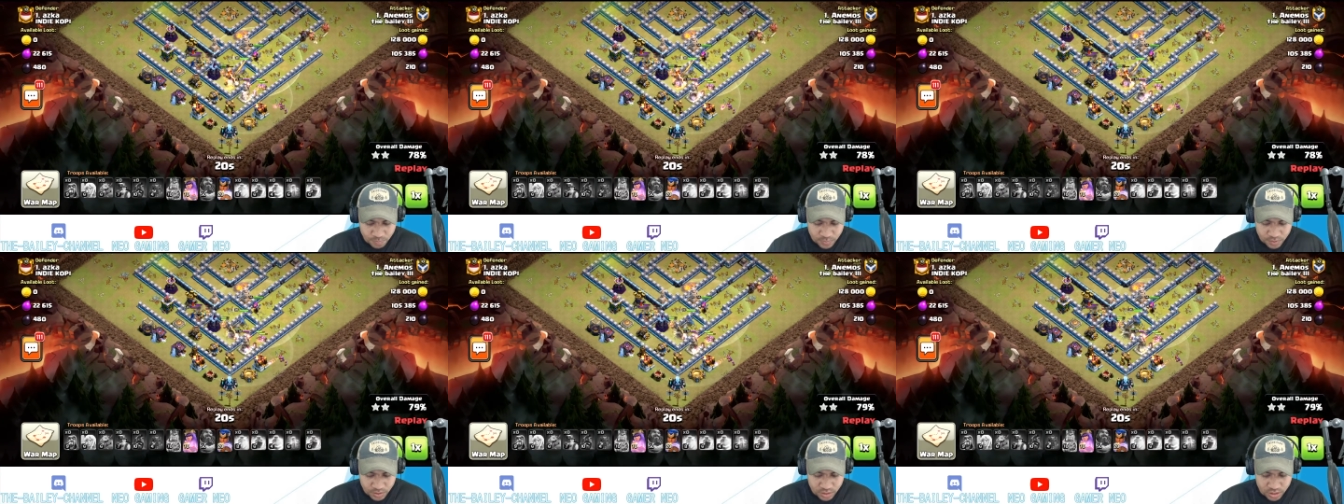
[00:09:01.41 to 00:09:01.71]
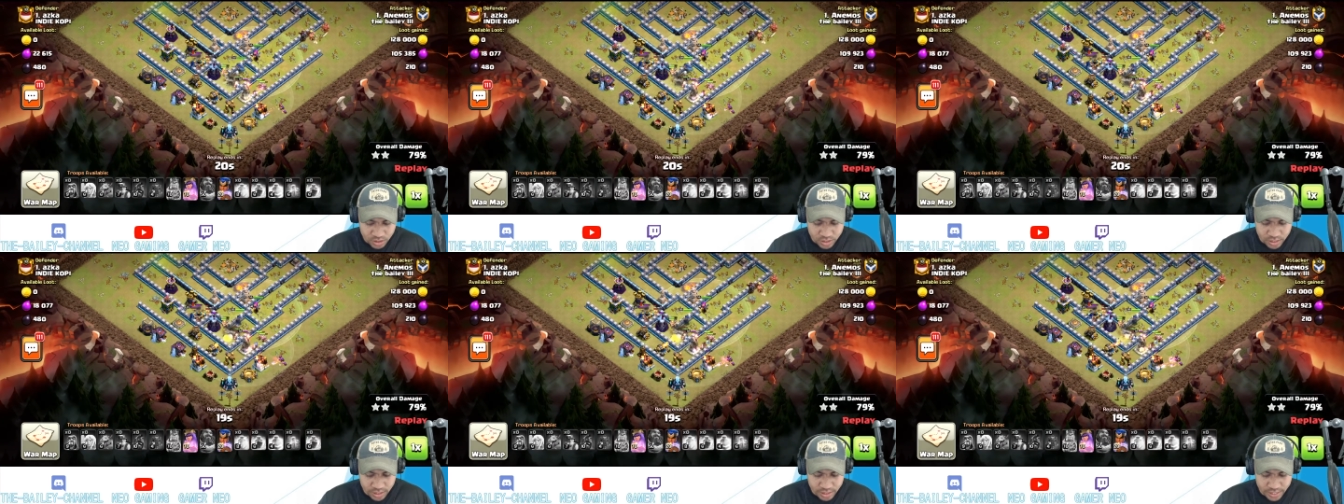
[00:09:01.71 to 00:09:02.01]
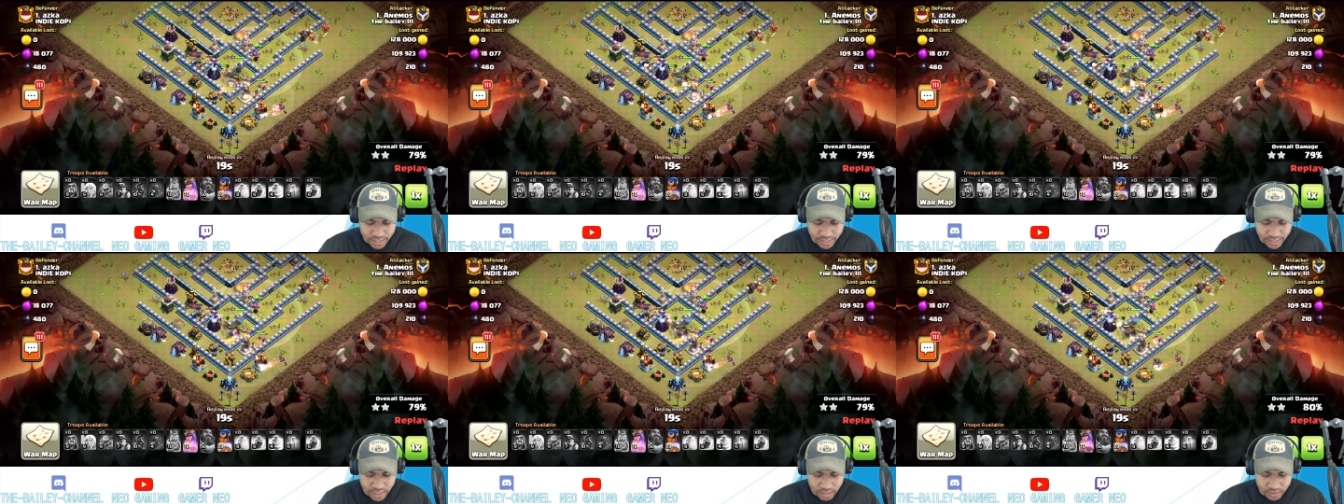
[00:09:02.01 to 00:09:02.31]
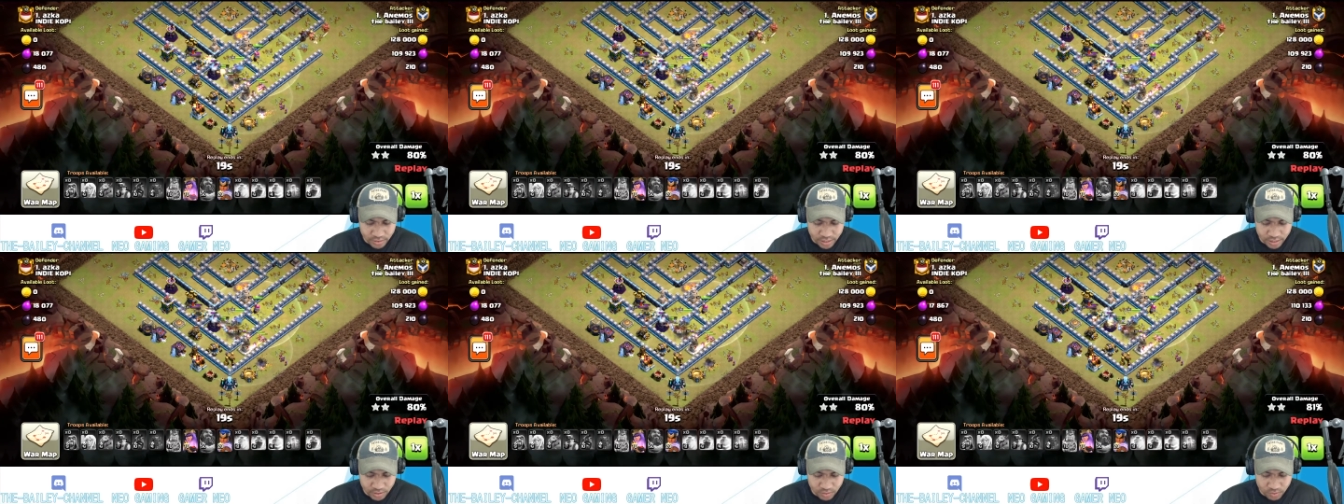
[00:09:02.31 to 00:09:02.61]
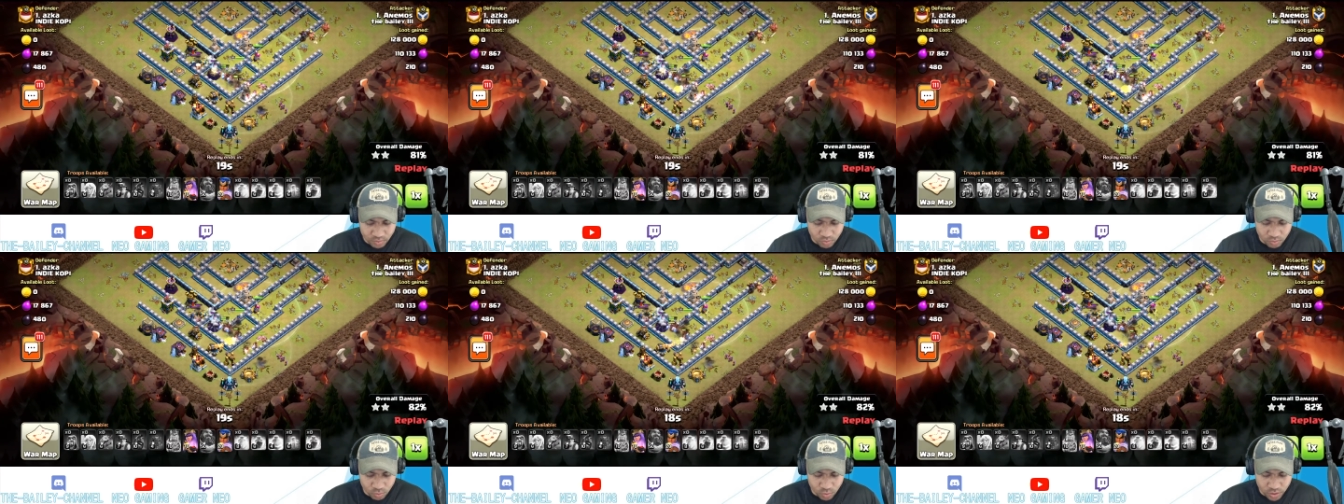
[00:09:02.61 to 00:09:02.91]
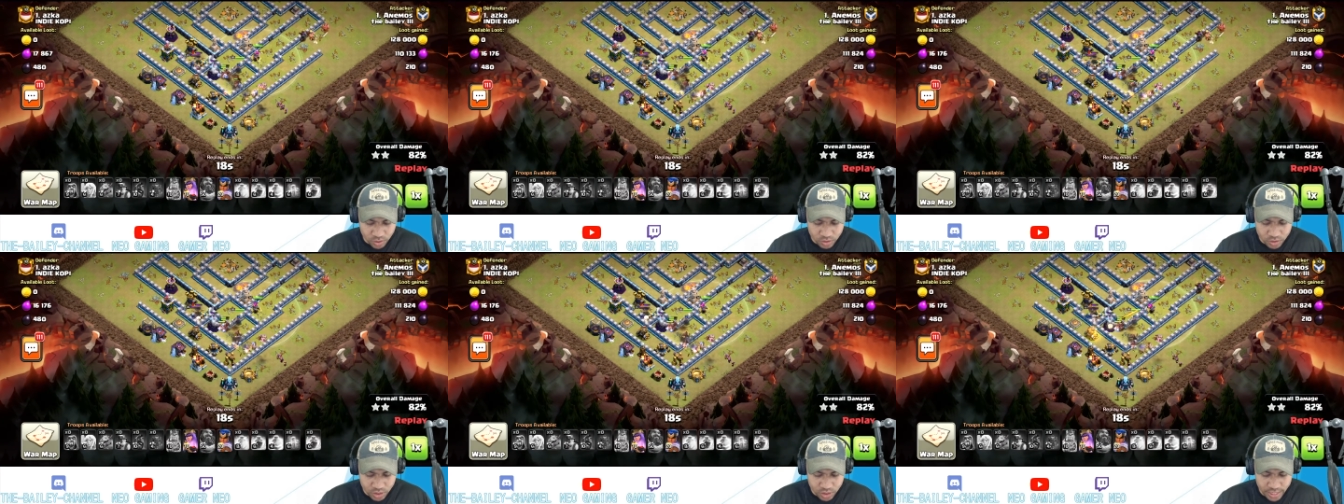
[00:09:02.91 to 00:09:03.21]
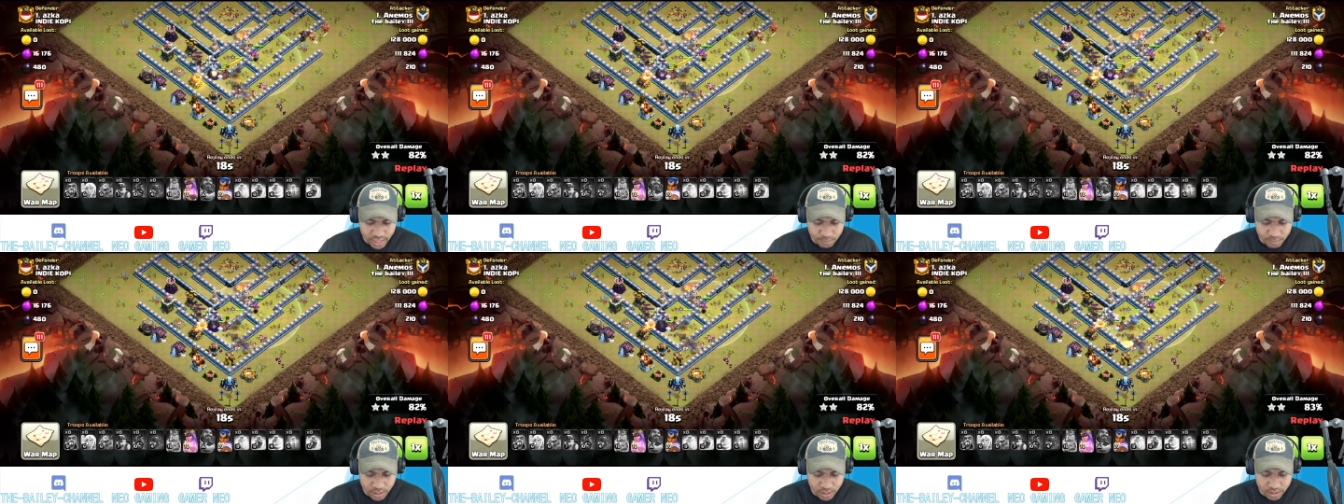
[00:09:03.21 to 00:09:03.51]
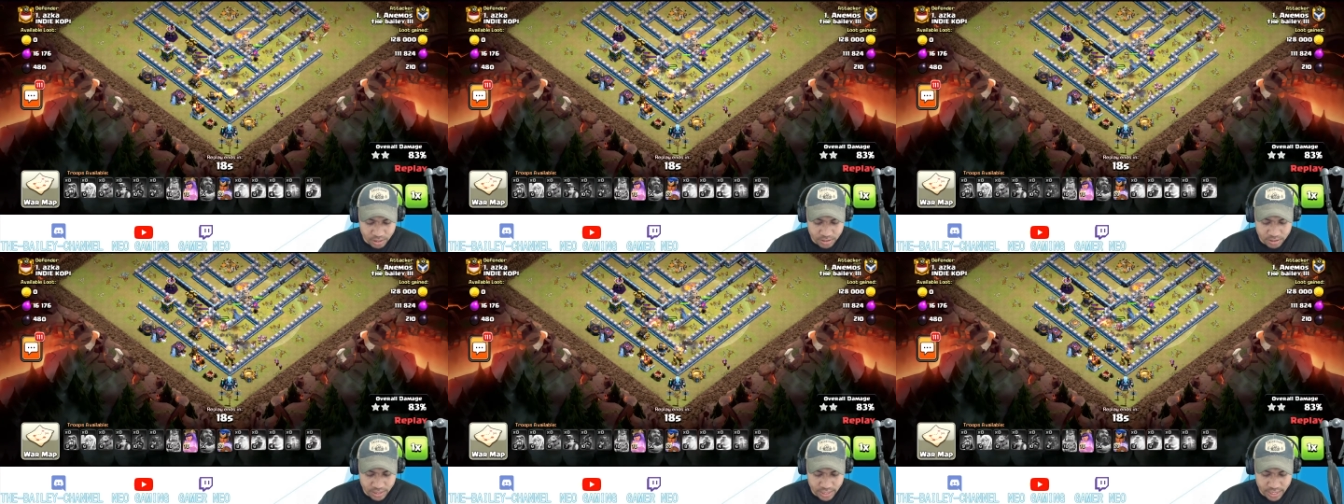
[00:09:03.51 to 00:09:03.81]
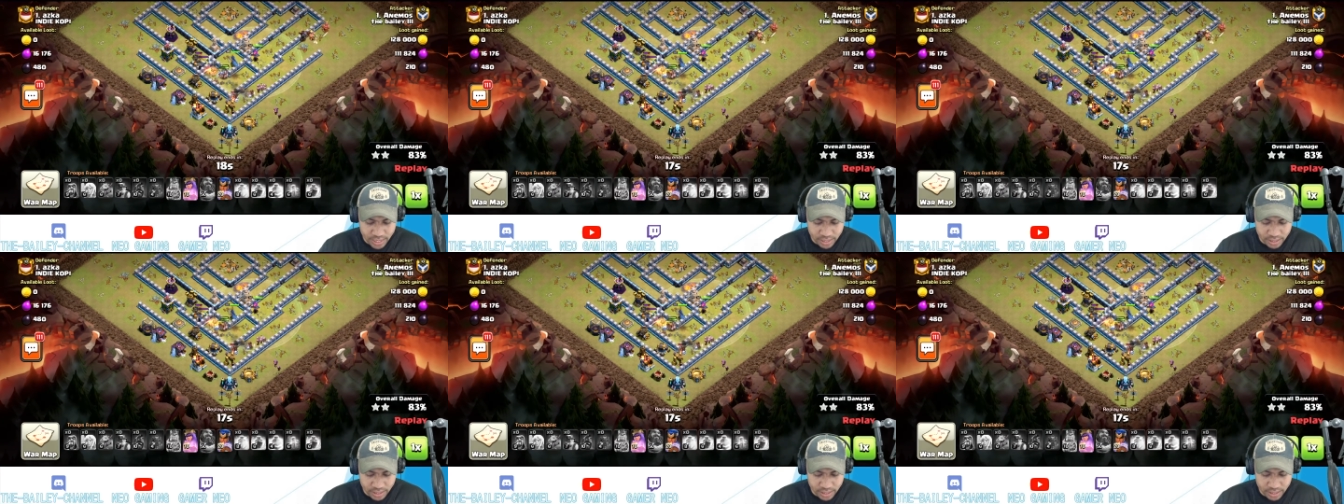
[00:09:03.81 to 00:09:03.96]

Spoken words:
She's going to take out that Royal Champ here in a sec.